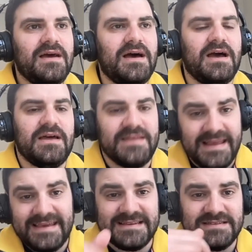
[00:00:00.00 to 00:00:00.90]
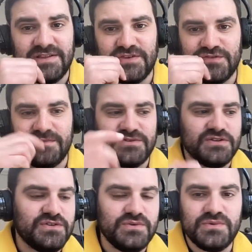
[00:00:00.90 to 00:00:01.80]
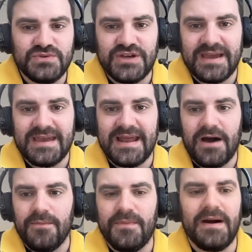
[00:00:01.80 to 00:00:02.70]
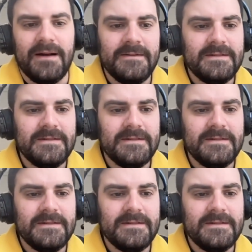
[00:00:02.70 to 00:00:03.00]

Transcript: Uh, the link is in the description. Do check it out. But